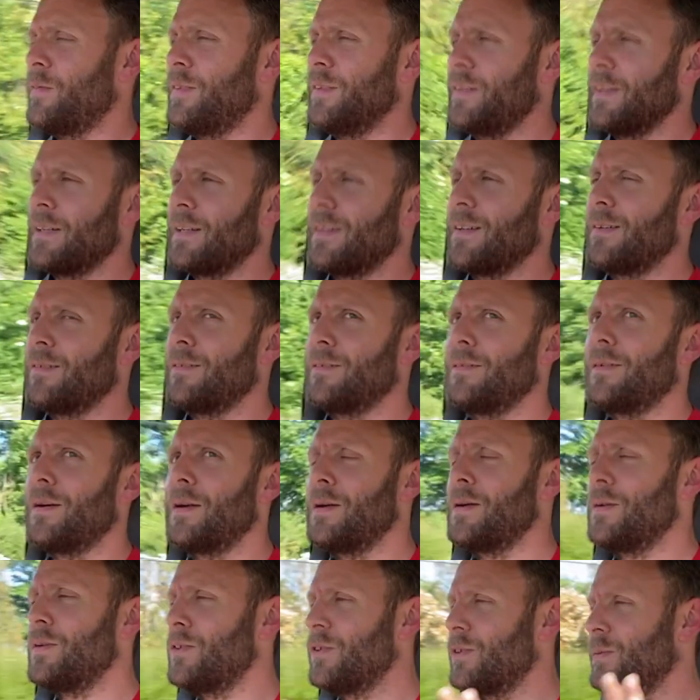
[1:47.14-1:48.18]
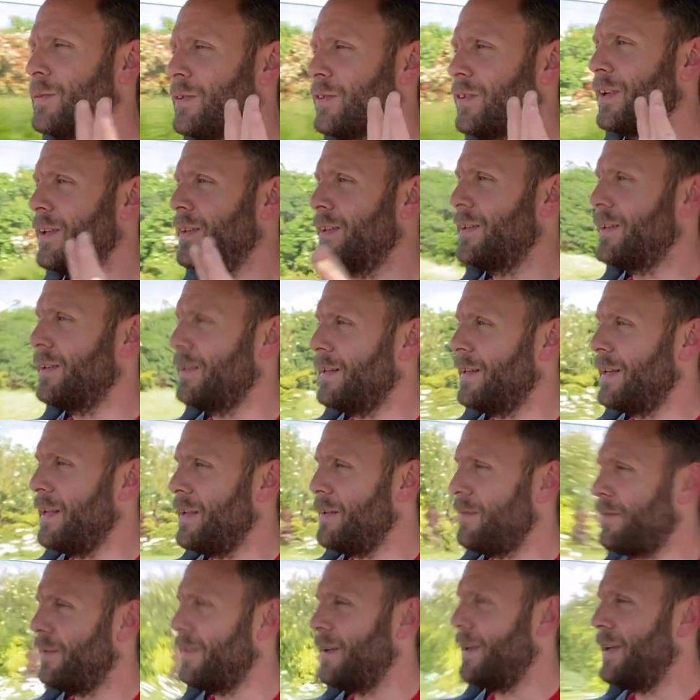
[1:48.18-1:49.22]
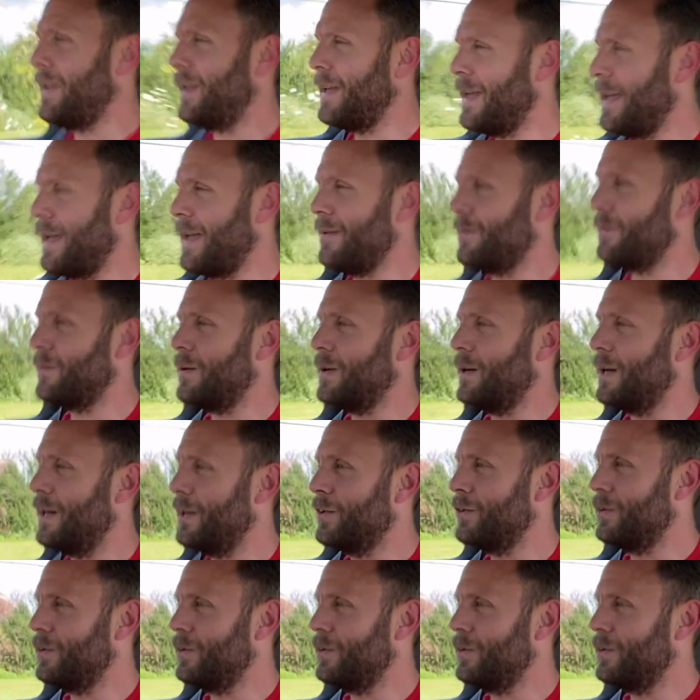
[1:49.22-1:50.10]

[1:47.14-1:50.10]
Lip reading: the corrosion was underneath it. It was